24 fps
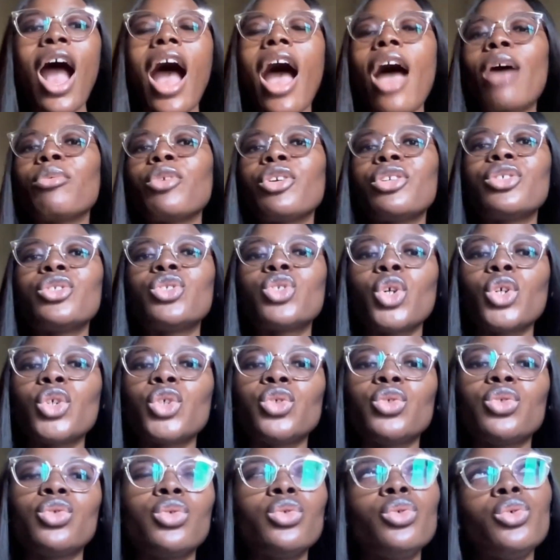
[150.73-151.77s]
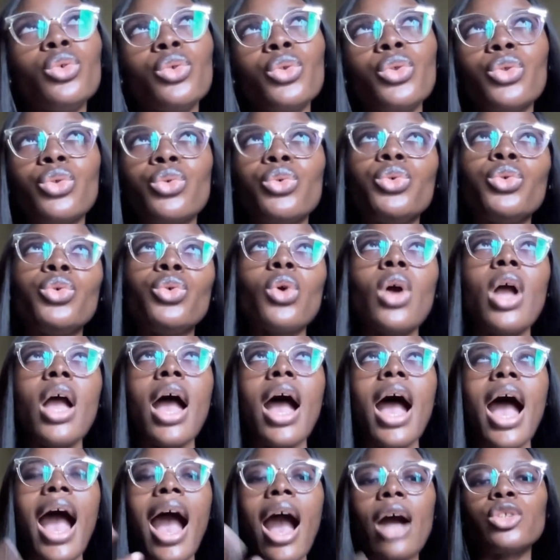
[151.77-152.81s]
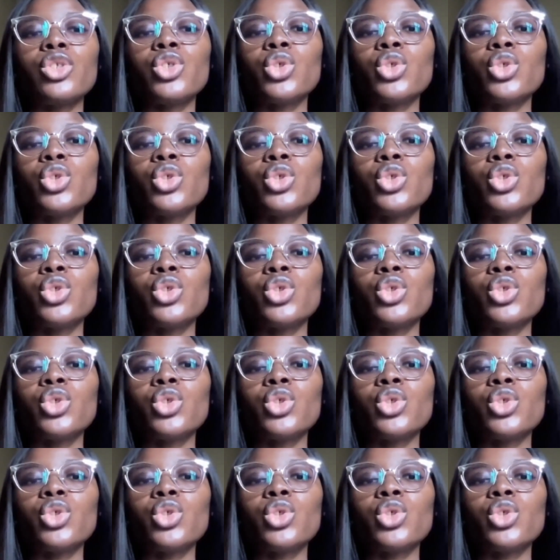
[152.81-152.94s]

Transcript: I'm going to talk to you through how